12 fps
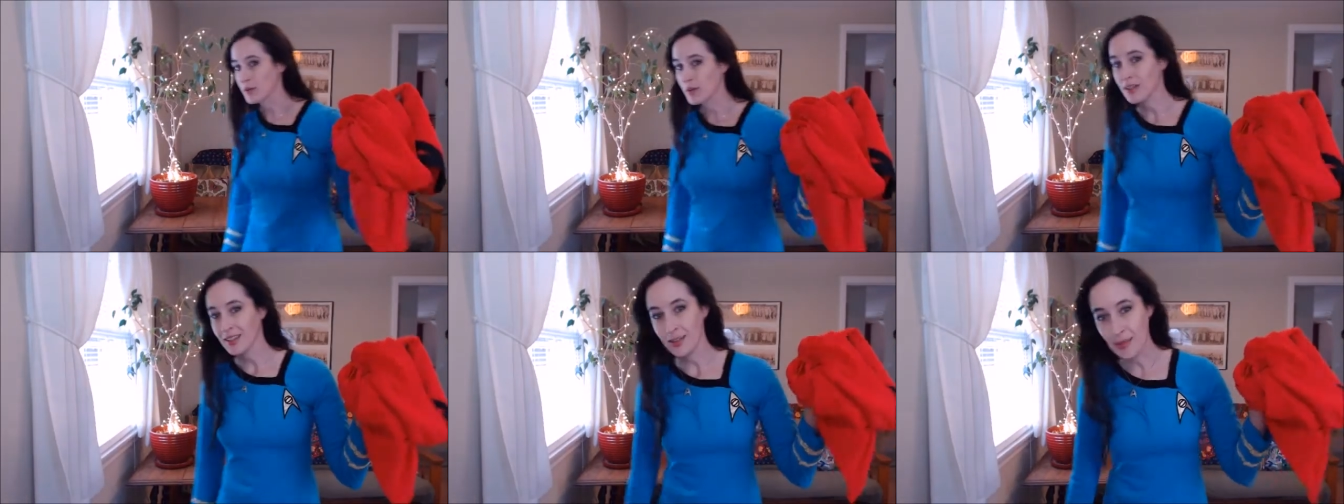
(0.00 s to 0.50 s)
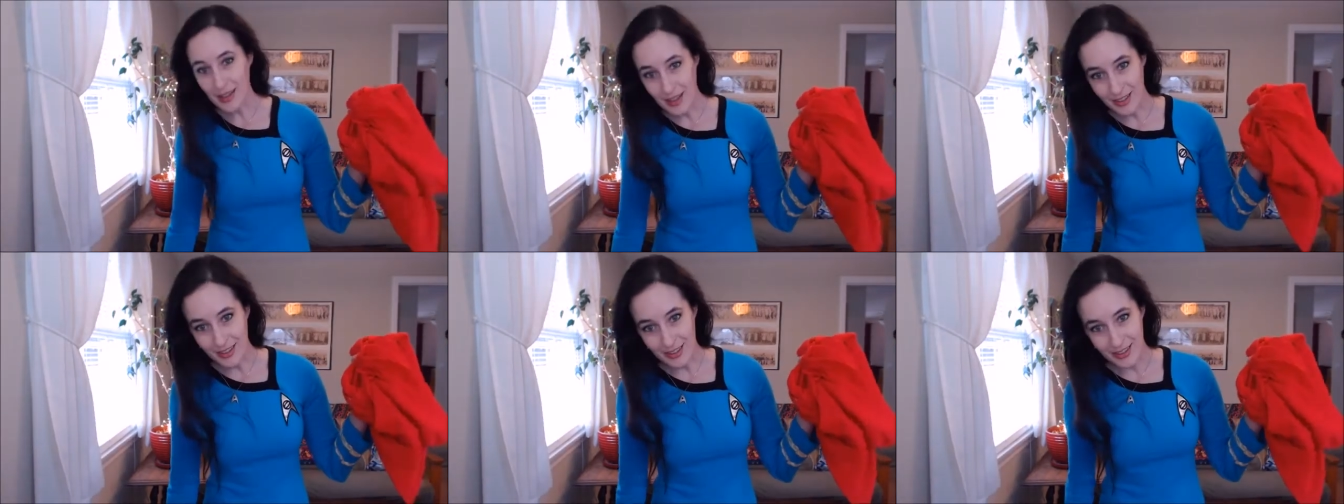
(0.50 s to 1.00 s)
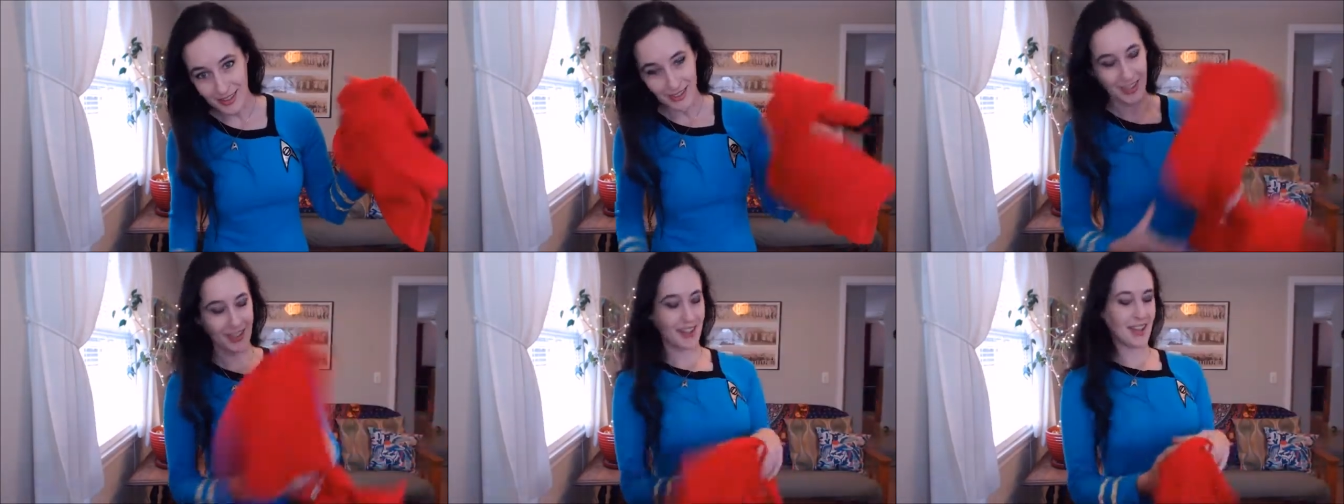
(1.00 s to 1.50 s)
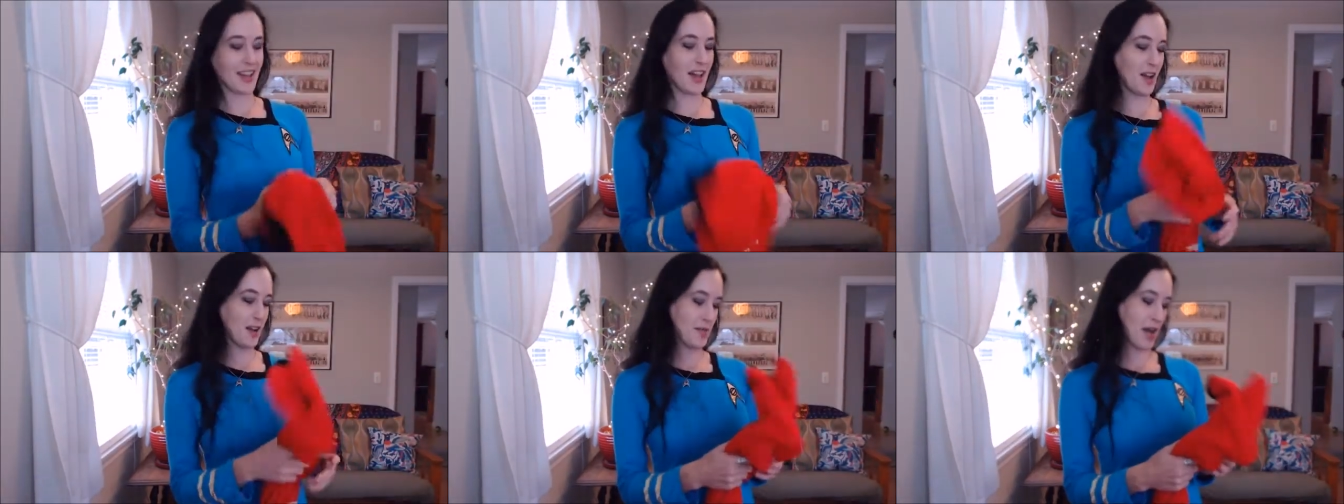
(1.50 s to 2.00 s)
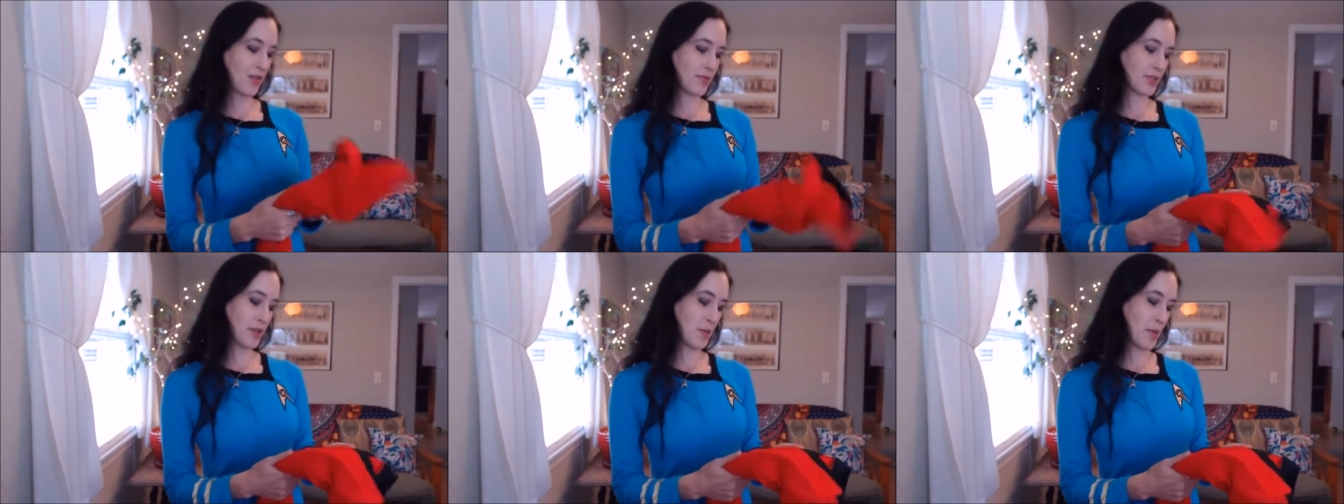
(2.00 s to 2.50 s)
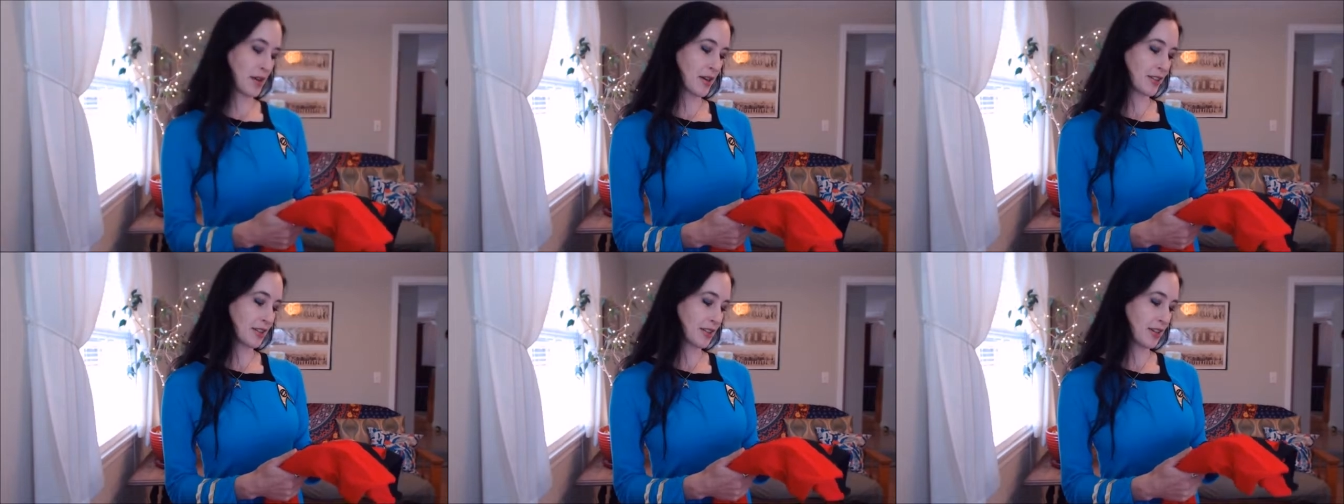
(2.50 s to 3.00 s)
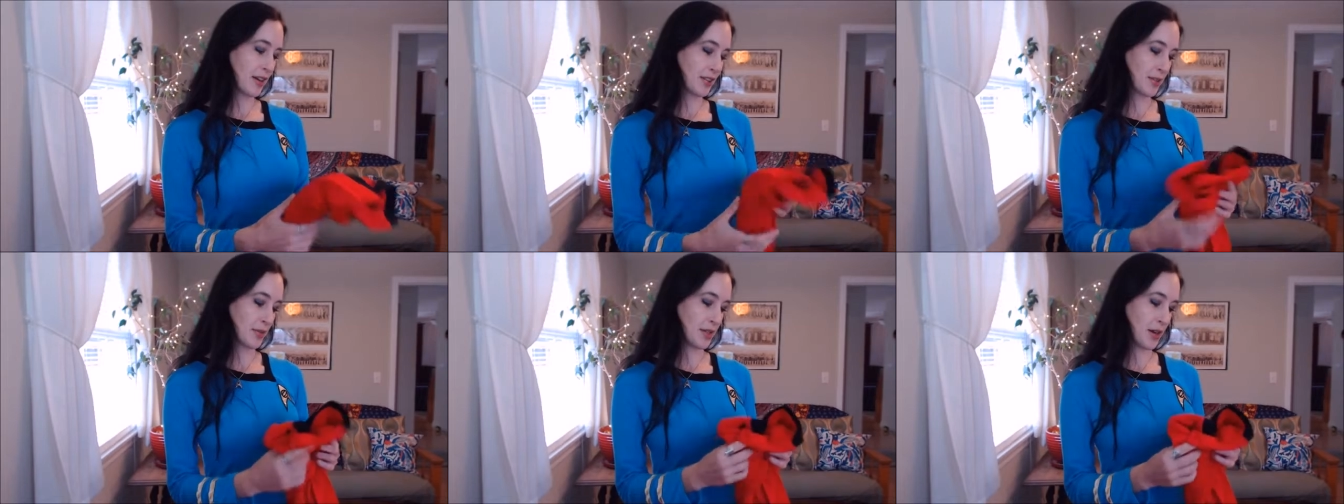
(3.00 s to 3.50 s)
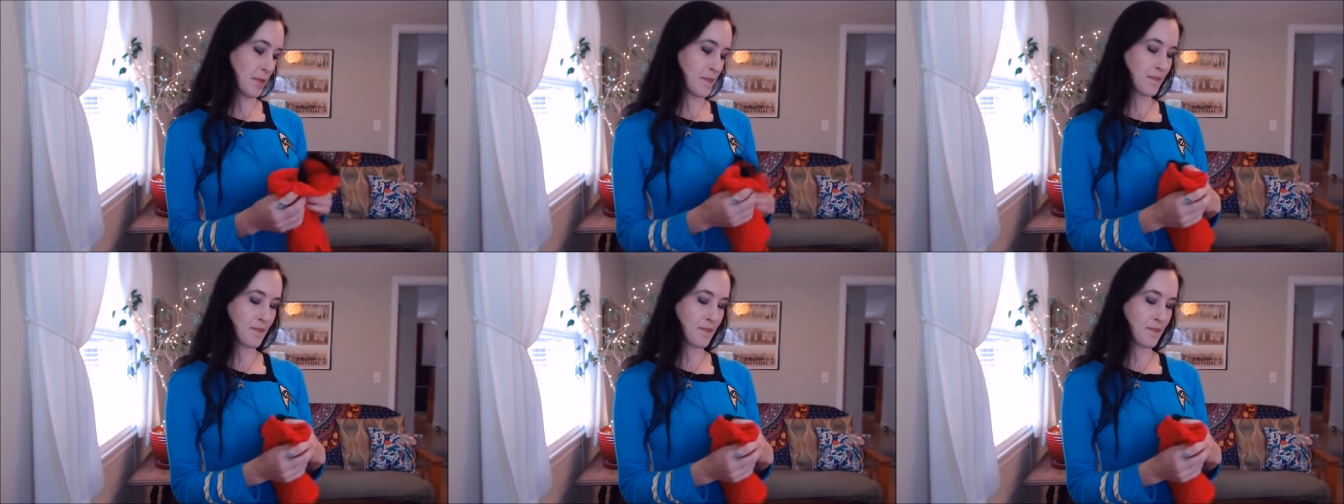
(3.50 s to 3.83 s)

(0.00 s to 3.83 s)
one, it's my cousin's. Um, I have some of my cousin's costumes here.